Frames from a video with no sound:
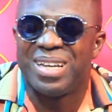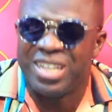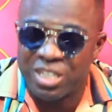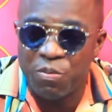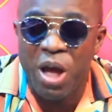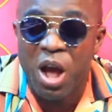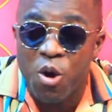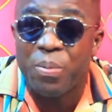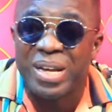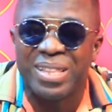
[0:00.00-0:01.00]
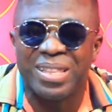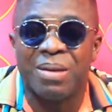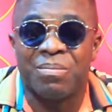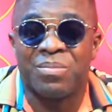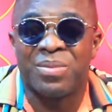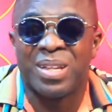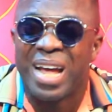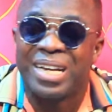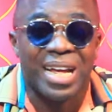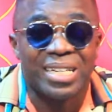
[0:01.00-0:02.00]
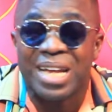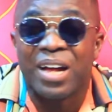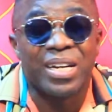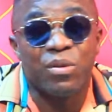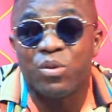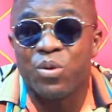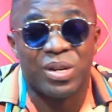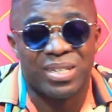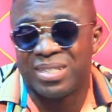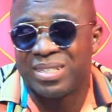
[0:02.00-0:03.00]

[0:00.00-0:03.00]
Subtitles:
Inspire hope in them. And that's how they will do it.